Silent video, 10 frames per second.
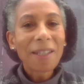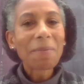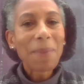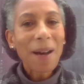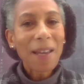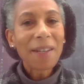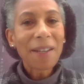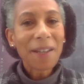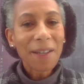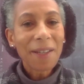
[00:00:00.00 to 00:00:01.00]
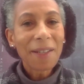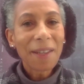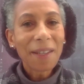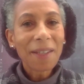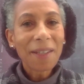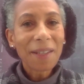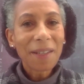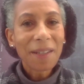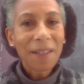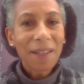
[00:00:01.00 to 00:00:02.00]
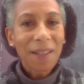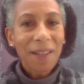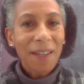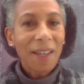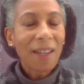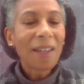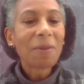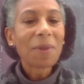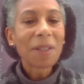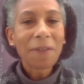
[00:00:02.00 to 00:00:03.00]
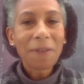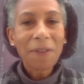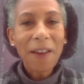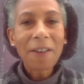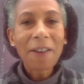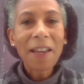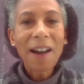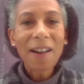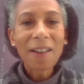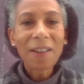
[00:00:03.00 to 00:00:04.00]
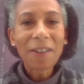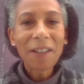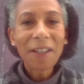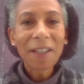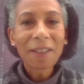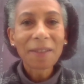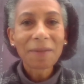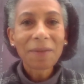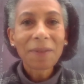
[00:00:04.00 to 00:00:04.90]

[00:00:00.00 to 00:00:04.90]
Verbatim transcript: Spider heard this he was very hungry.